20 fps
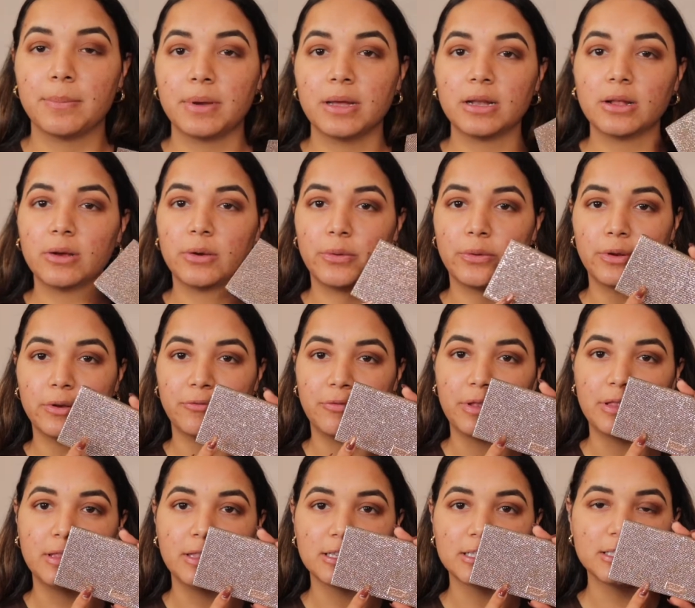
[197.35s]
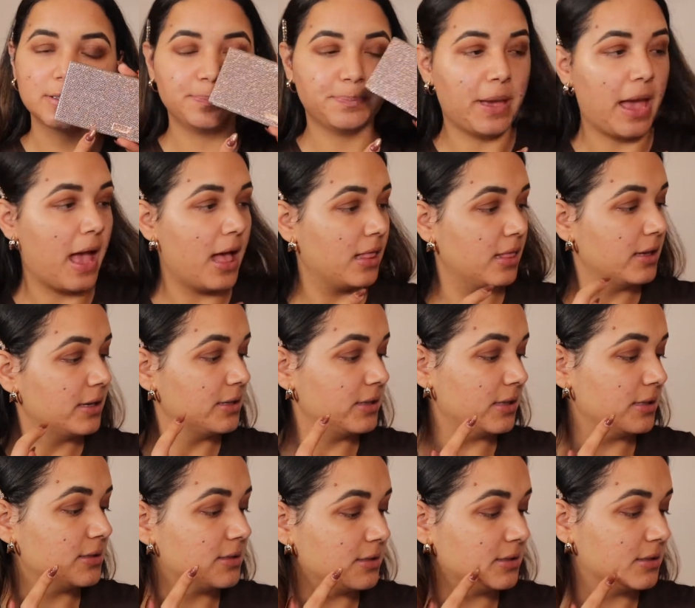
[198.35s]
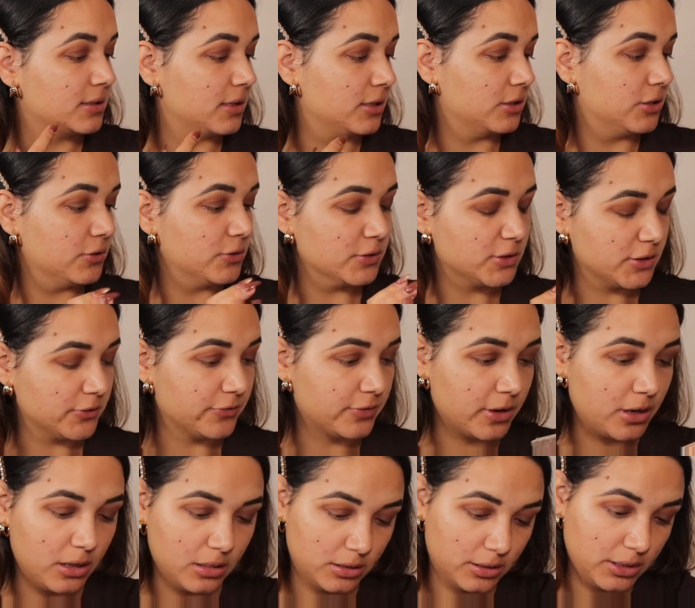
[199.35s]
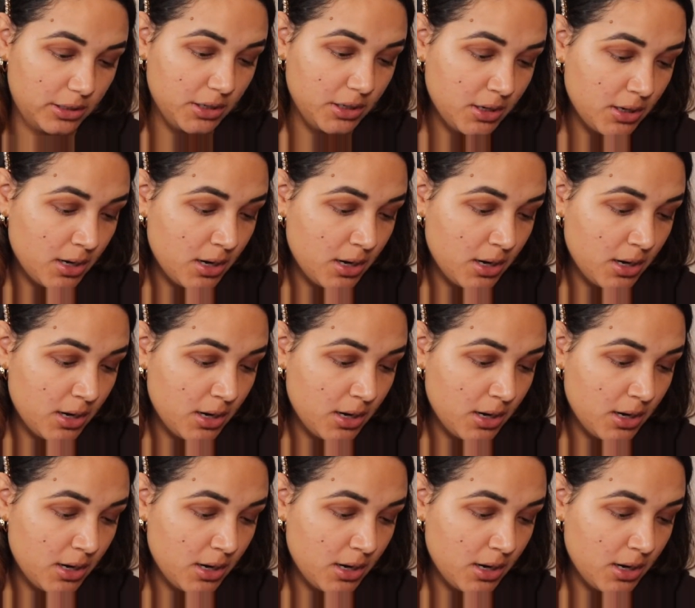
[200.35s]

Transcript: gonna go in with this palette. This is the Dose of Color